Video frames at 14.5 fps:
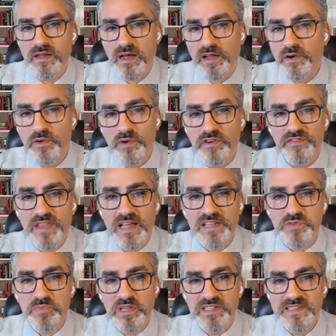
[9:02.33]
I don't know if
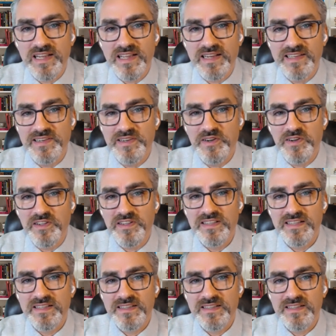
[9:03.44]
that's been studied at all.